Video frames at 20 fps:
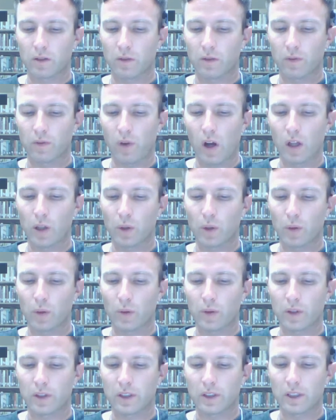follow
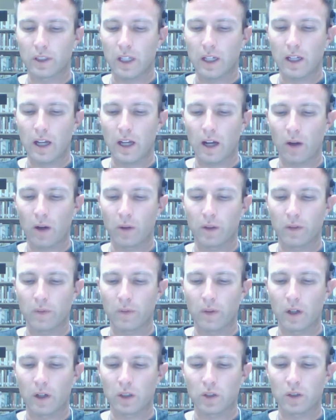the state how the
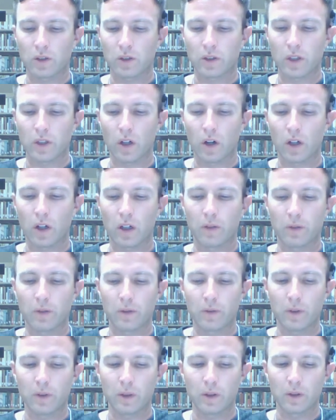functions are
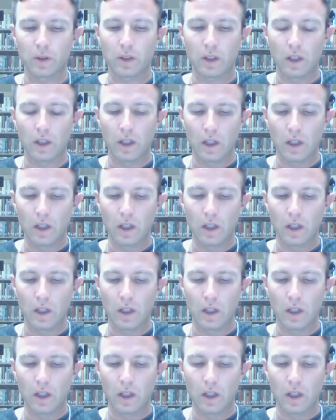fulfilled.